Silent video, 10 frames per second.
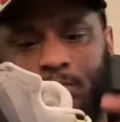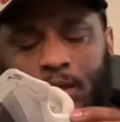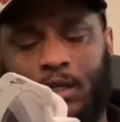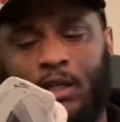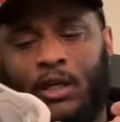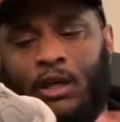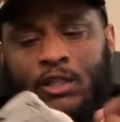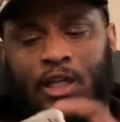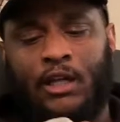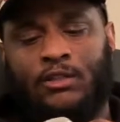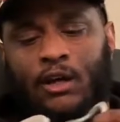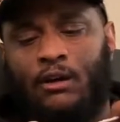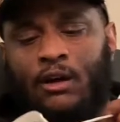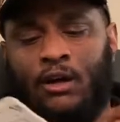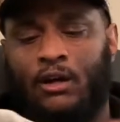But shout
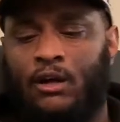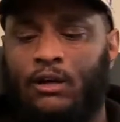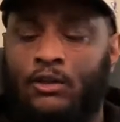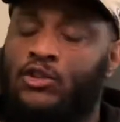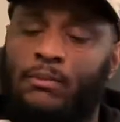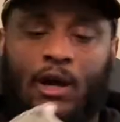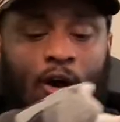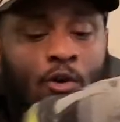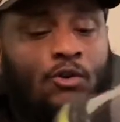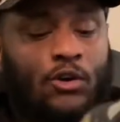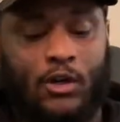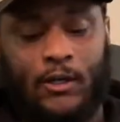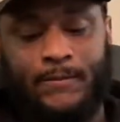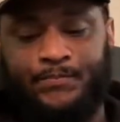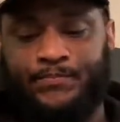out to my
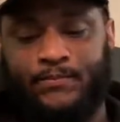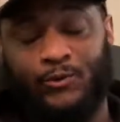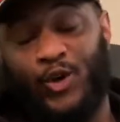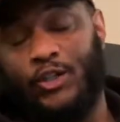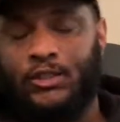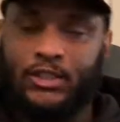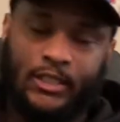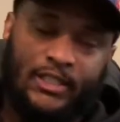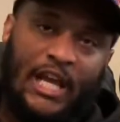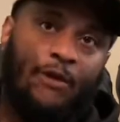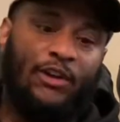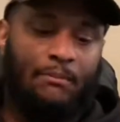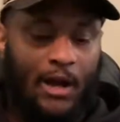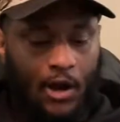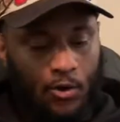homegirl. Well, she's not really
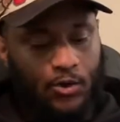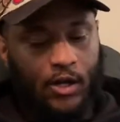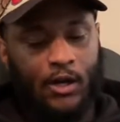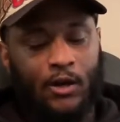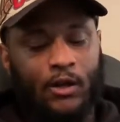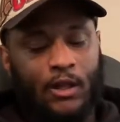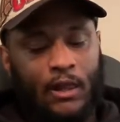my homegirl.